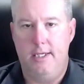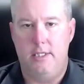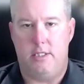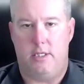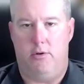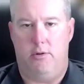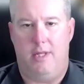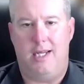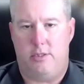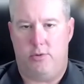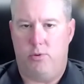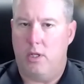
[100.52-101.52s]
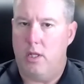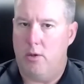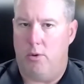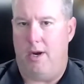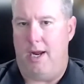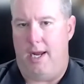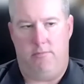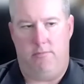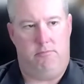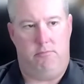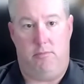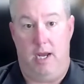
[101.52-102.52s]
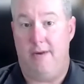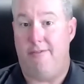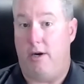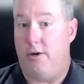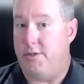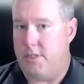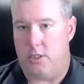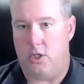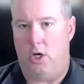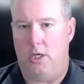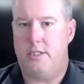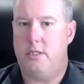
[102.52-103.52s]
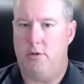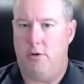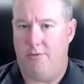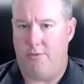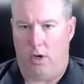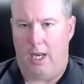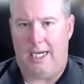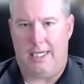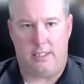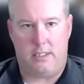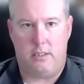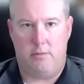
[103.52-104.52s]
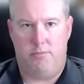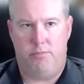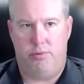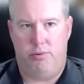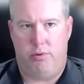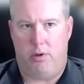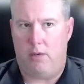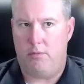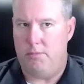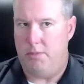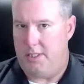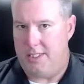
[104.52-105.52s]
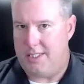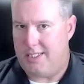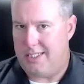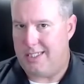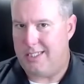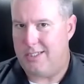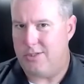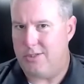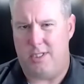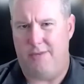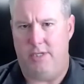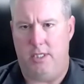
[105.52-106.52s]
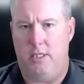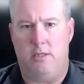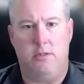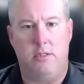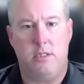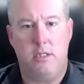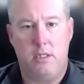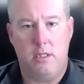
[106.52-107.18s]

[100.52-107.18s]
So that's really where antivirus has gone to over the last probably 6 or 7 years.